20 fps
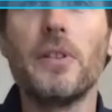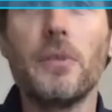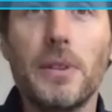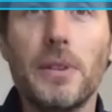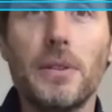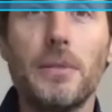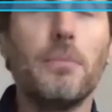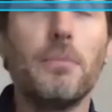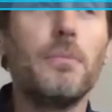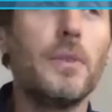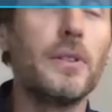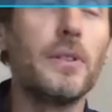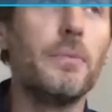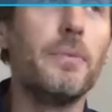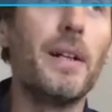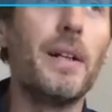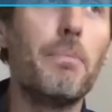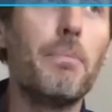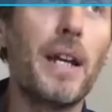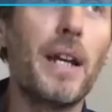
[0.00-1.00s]
It wasn't
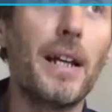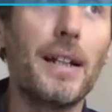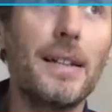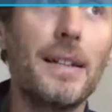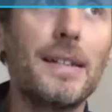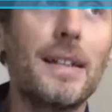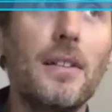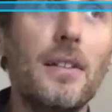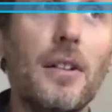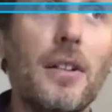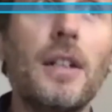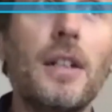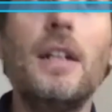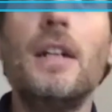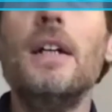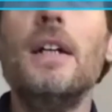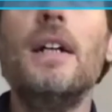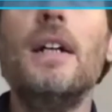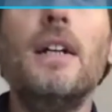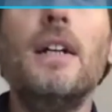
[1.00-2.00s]
very big. And I said, look,
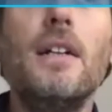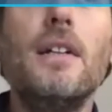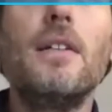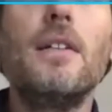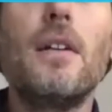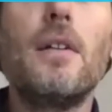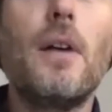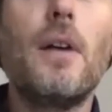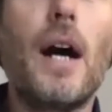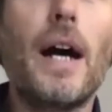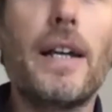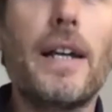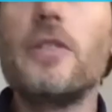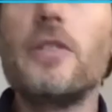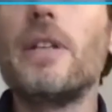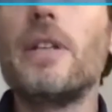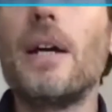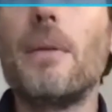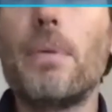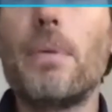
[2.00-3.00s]
I can
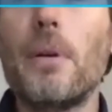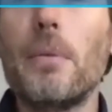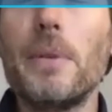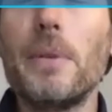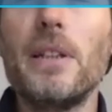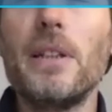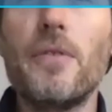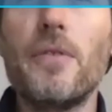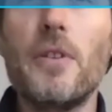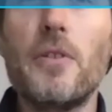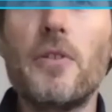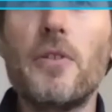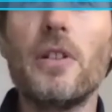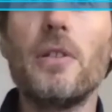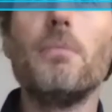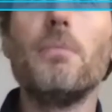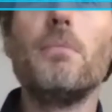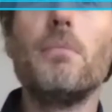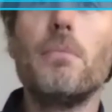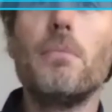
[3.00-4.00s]
do that probably in the
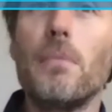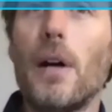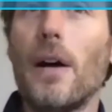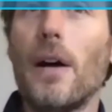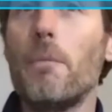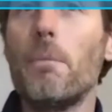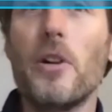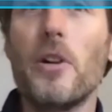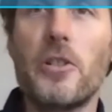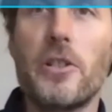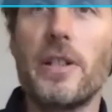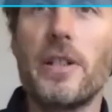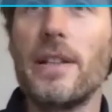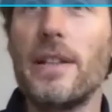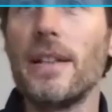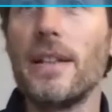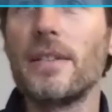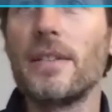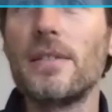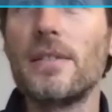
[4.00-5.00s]
future. I budgeted
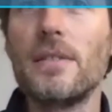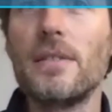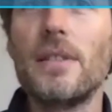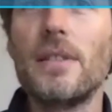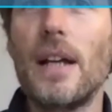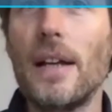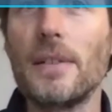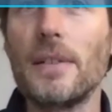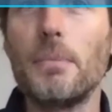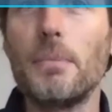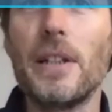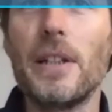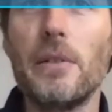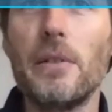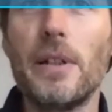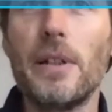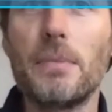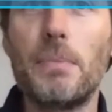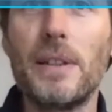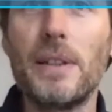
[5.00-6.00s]
this as my
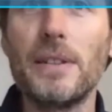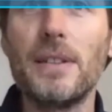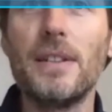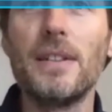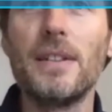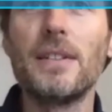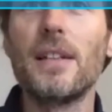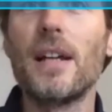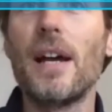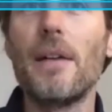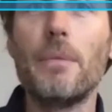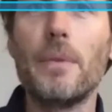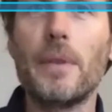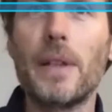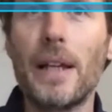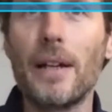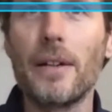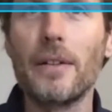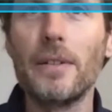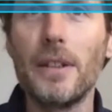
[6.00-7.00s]
US business. I haven't
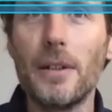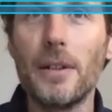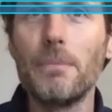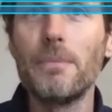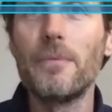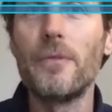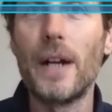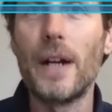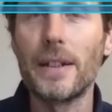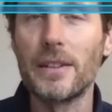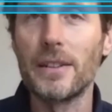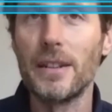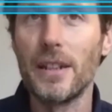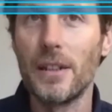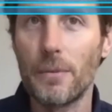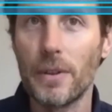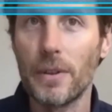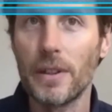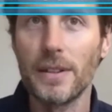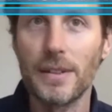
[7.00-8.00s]
factored
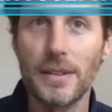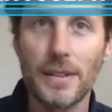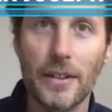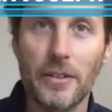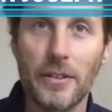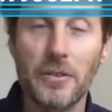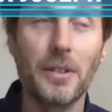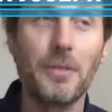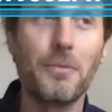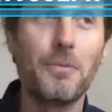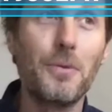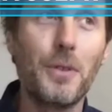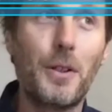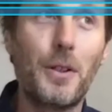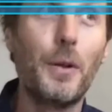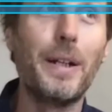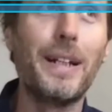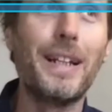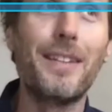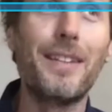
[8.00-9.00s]
in for this extra
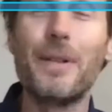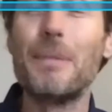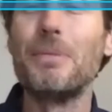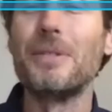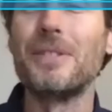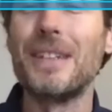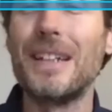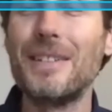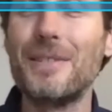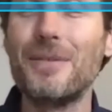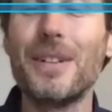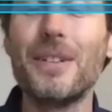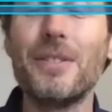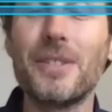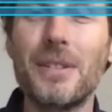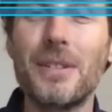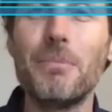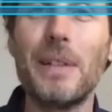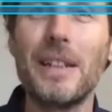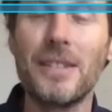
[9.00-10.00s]
23%, what it
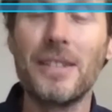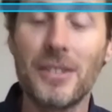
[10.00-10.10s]
was going to be.